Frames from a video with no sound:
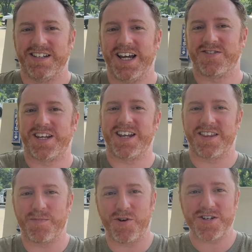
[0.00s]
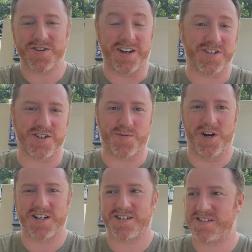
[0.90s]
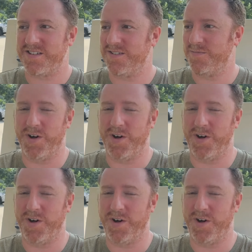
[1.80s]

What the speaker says: Now, to get the impression that it just works,